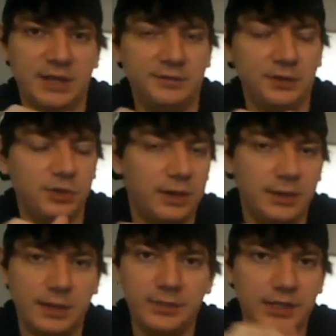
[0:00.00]
you have to do a
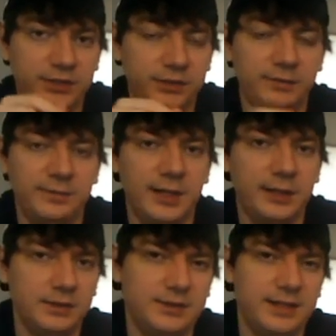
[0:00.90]
combination of
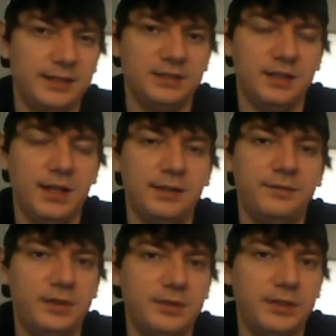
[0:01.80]
buttons that is
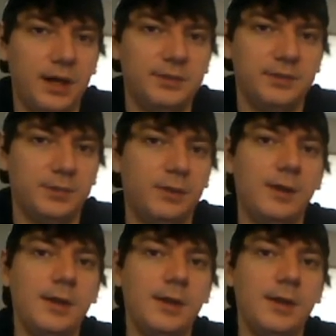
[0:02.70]
not very optimal.